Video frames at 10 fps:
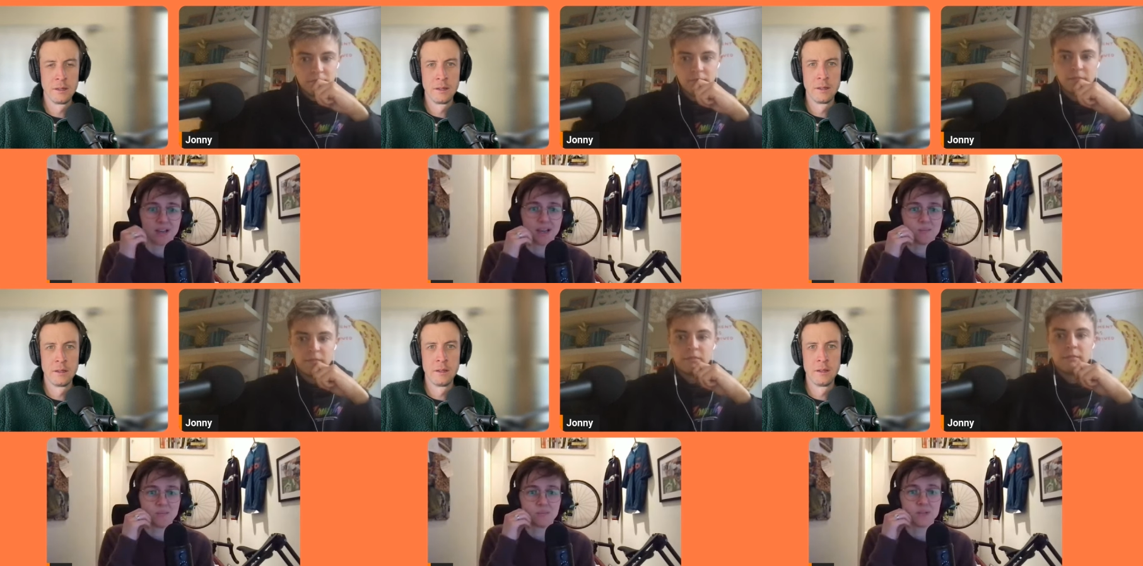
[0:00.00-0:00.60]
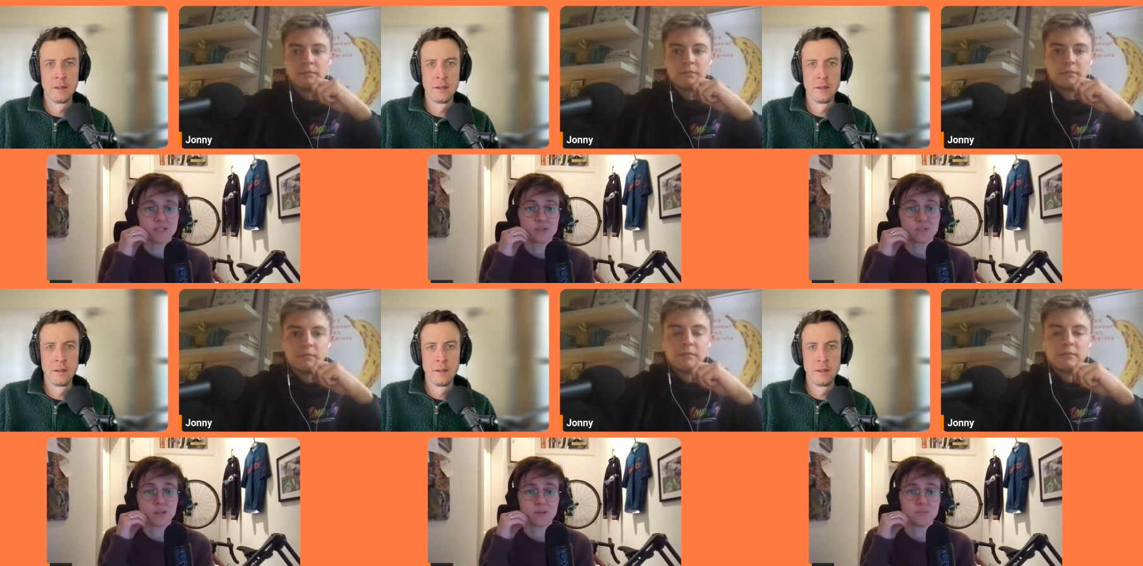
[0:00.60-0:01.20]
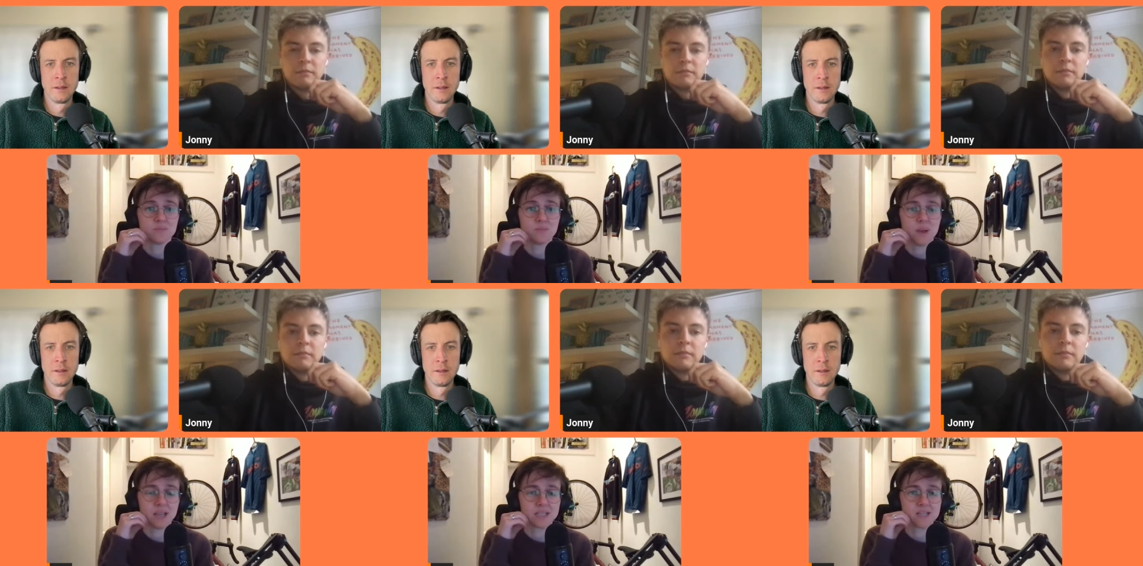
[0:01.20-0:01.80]
Speaker 1: Um, but it's also
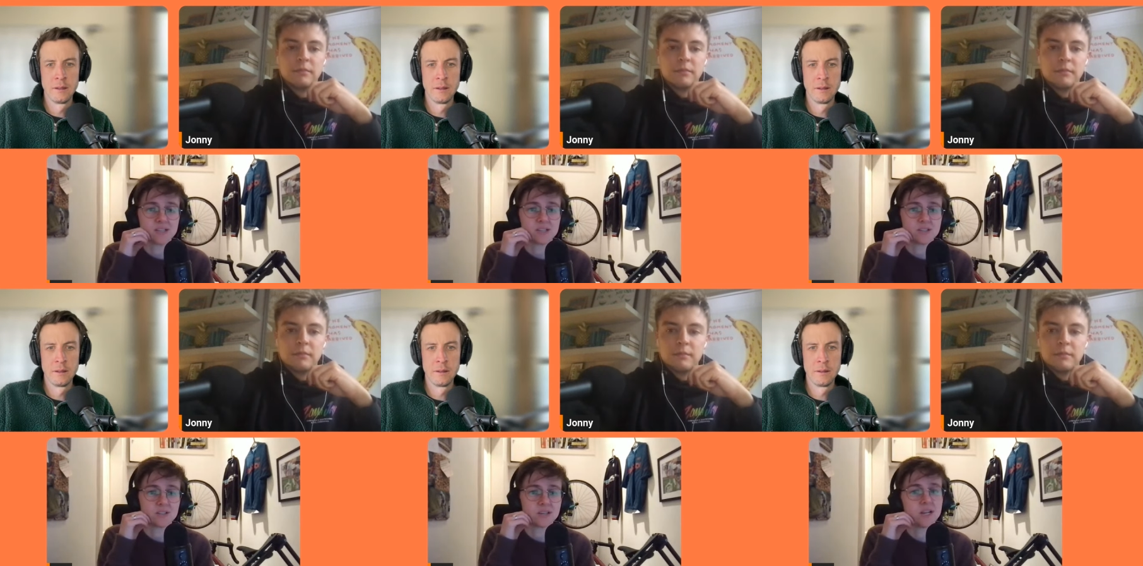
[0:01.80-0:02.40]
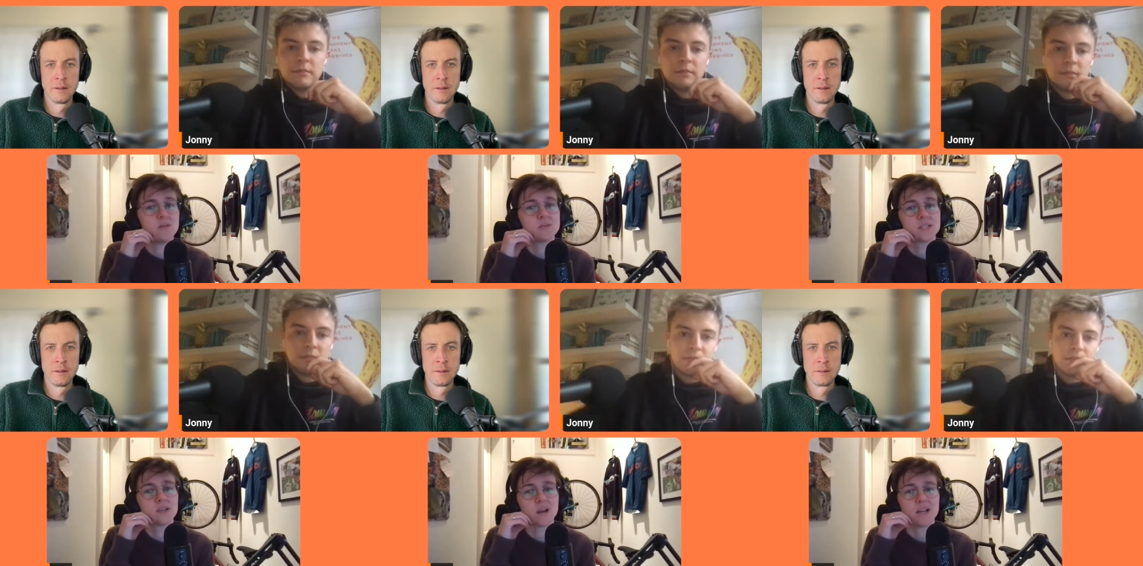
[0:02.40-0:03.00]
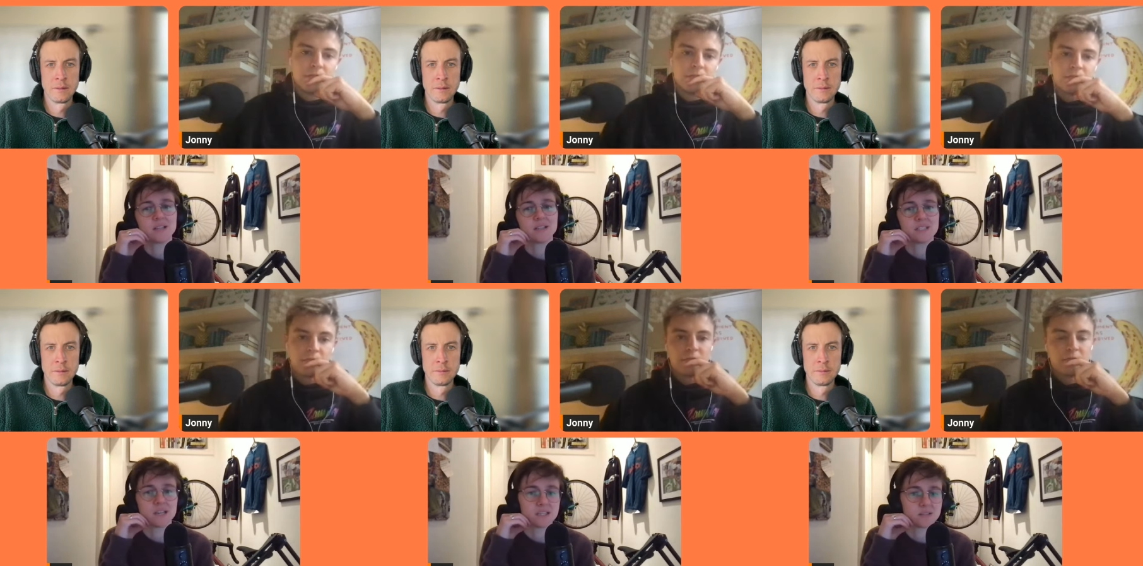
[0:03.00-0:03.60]
paying attention to the notes that you add and the
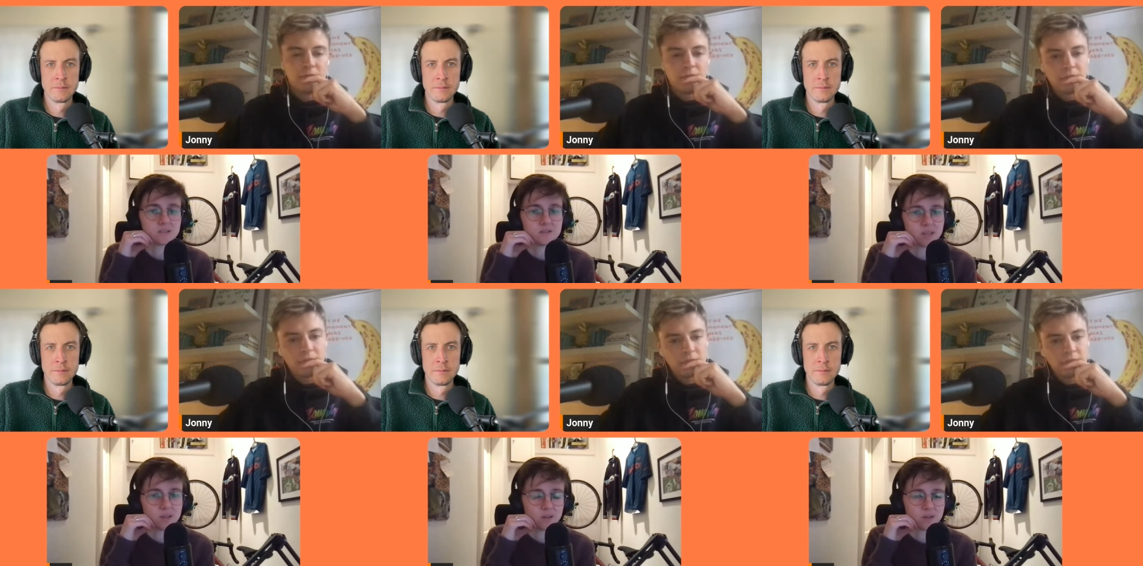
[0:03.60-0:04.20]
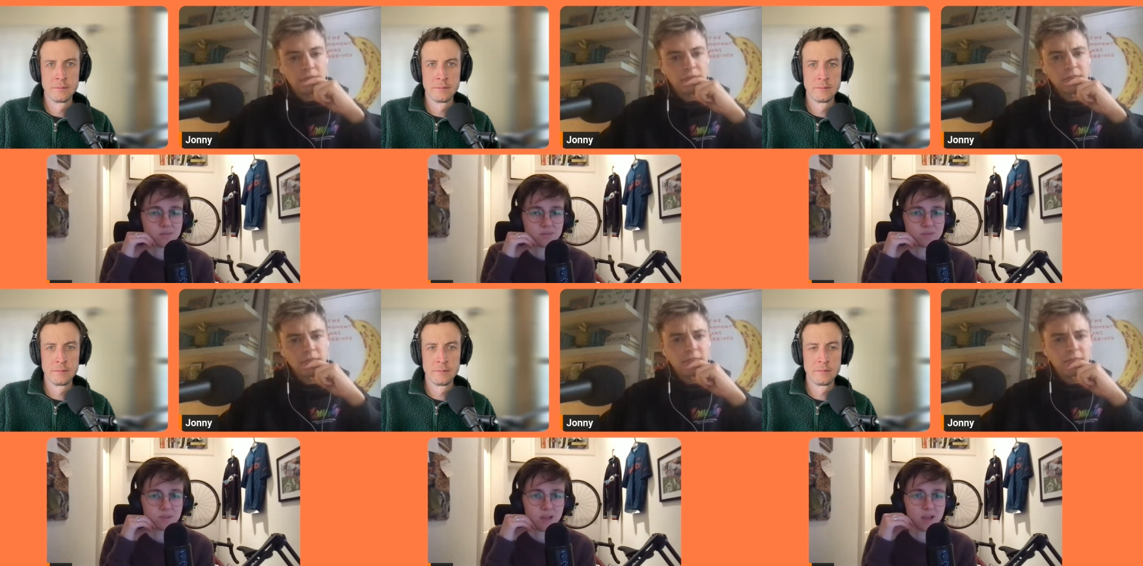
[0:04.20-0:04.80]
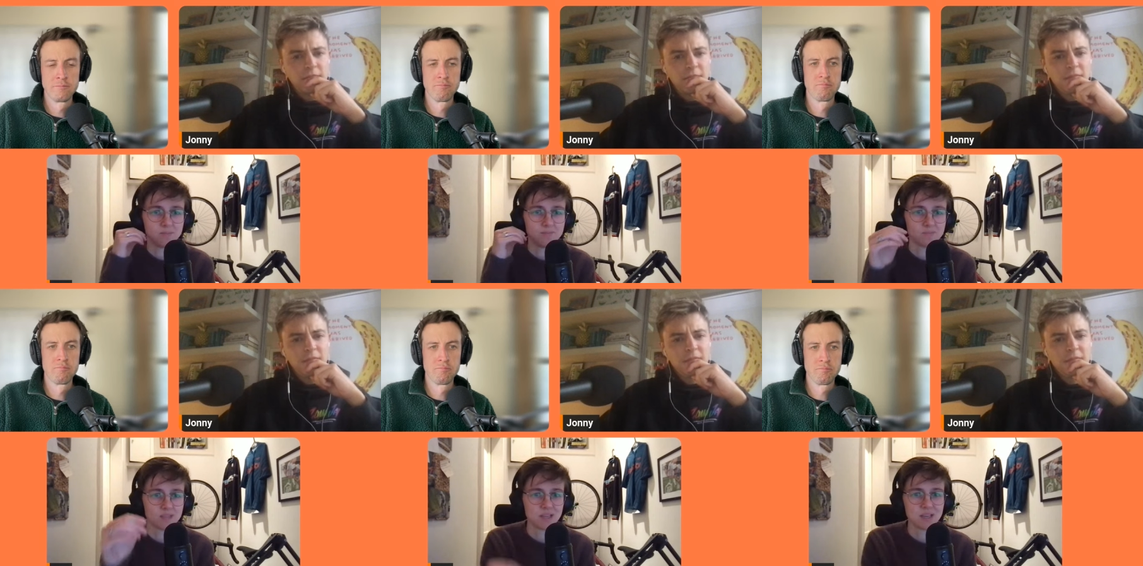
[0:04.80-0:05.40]
title for your,
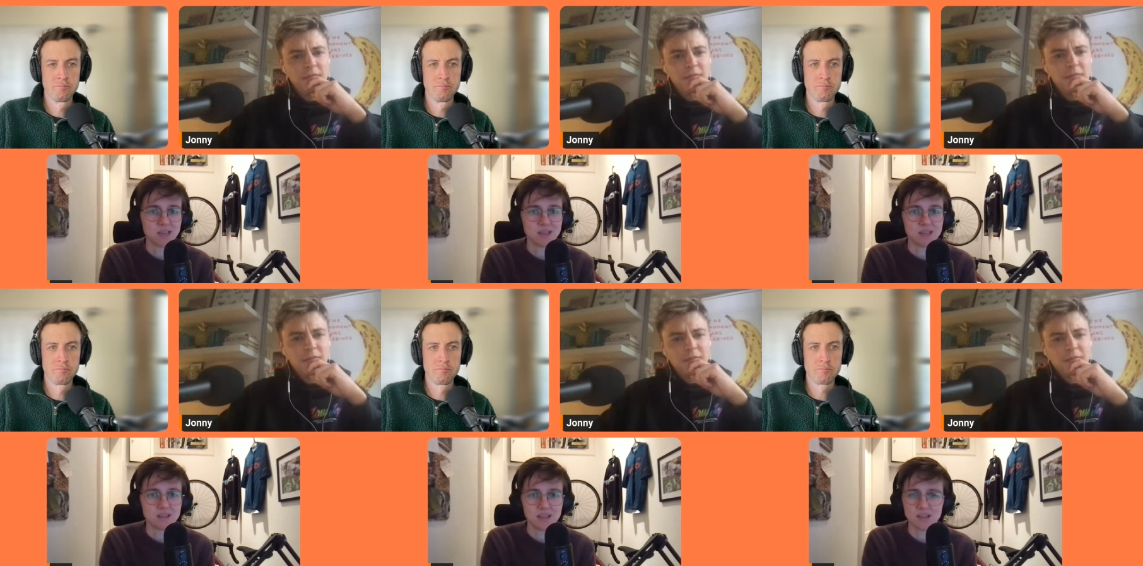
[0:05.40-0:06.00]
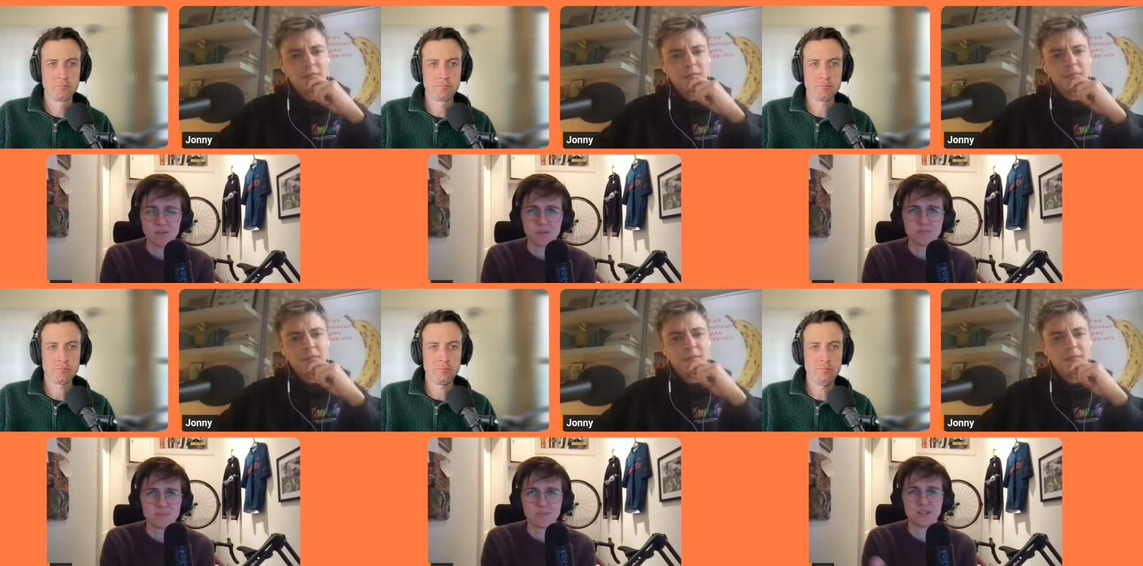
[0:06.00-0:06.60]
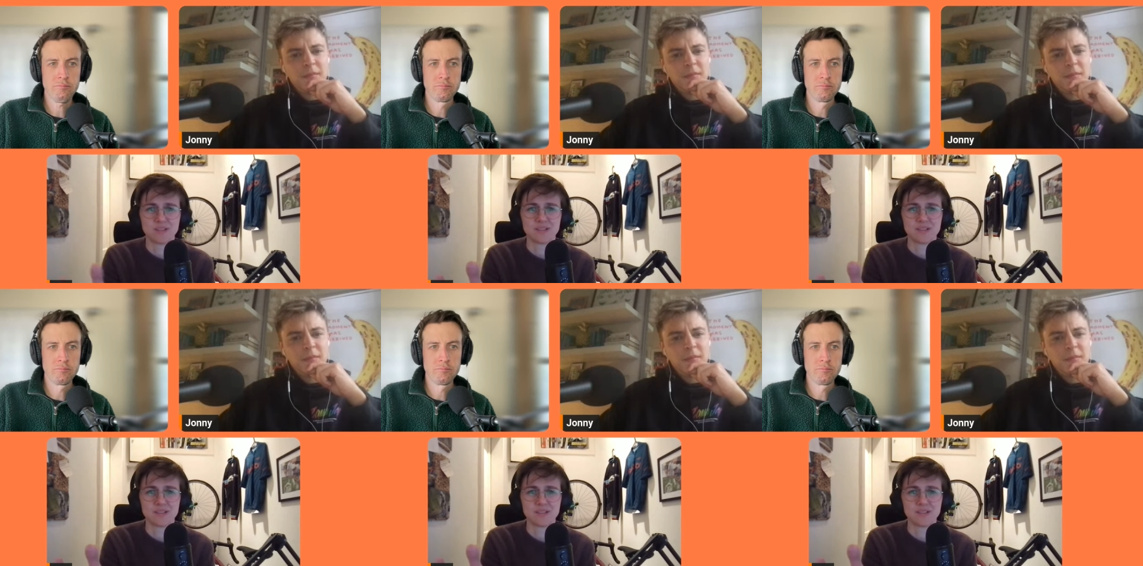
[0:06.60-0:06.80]
um, your what did,